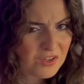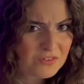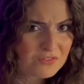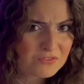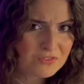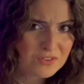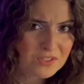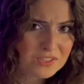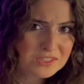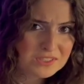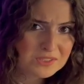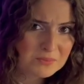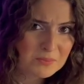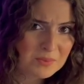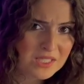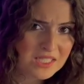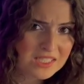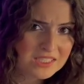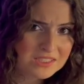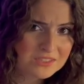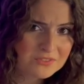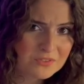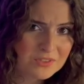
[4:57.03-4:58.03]
First
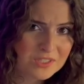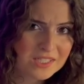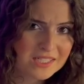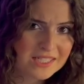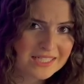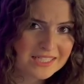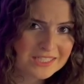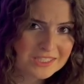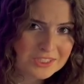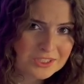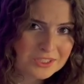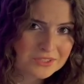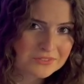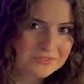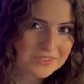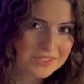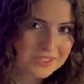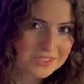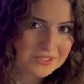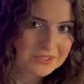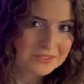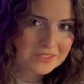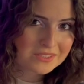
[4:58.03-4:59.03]
place for
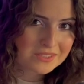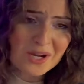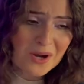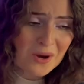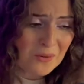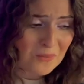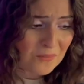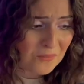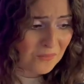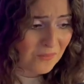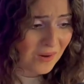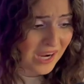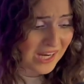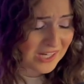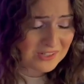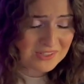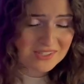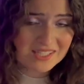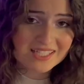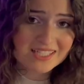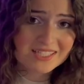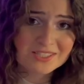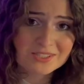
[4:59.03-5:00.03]
interview. Why are
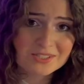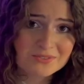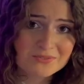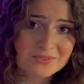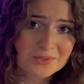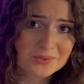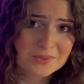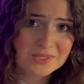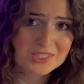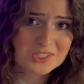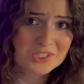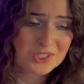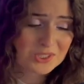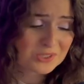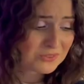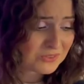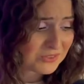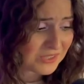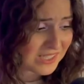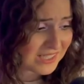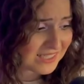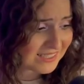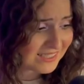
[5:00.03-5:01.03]
they interviewing
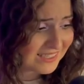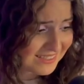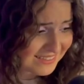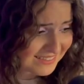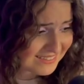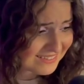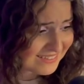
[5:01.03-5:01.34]
children?